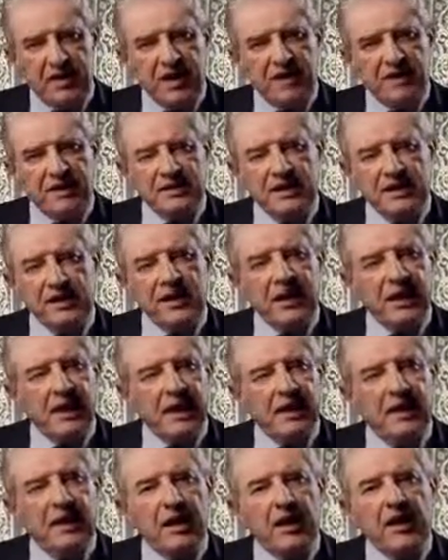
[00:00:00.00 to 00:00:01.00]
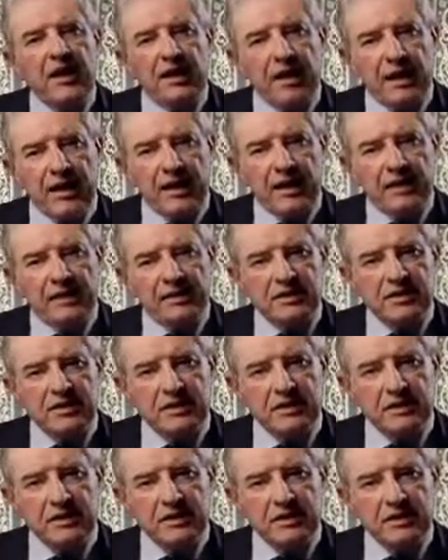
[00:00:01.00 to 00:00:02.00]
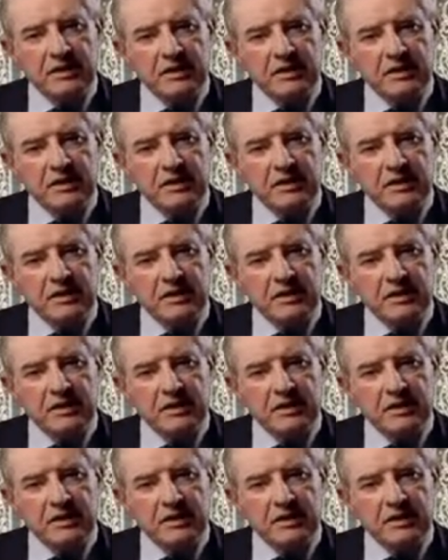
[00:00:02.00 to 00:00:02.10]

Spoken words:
that in our heads.